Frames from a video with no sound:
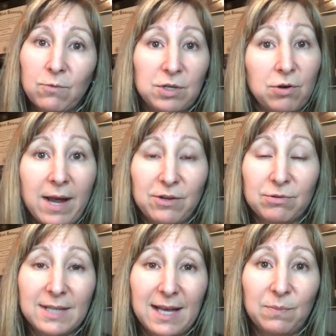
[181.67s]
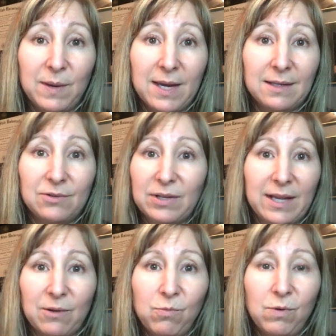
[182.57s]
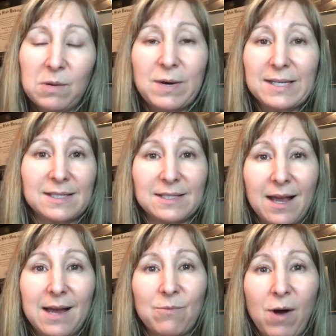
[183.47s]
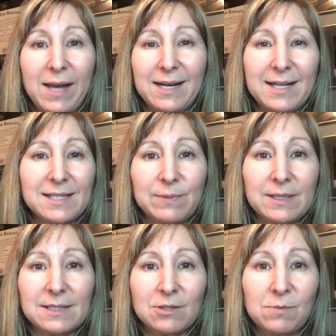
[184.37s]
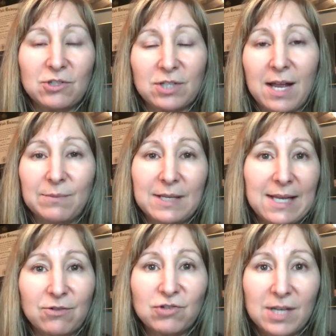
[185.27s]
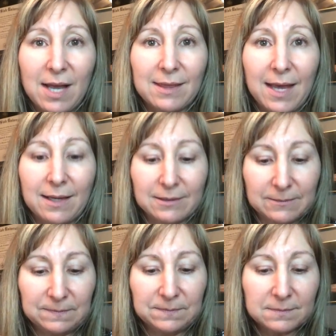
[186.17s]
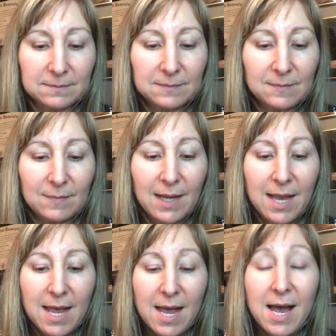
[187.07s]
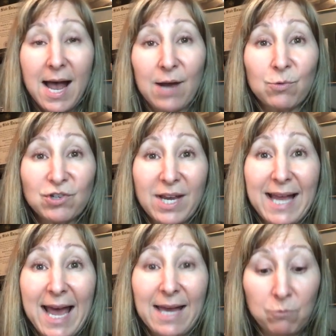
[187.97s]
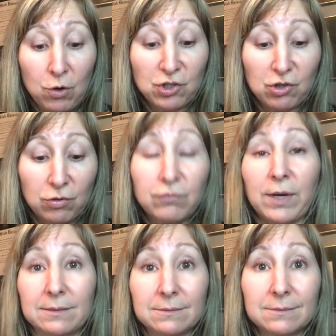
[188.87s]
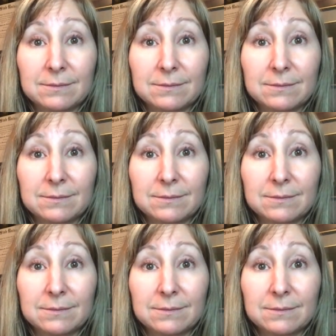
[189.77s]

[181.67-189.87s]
when you're at your deathbed, you're like, what a waste of time. Why did I spend so much time and energy on that? I wish I'd had more children.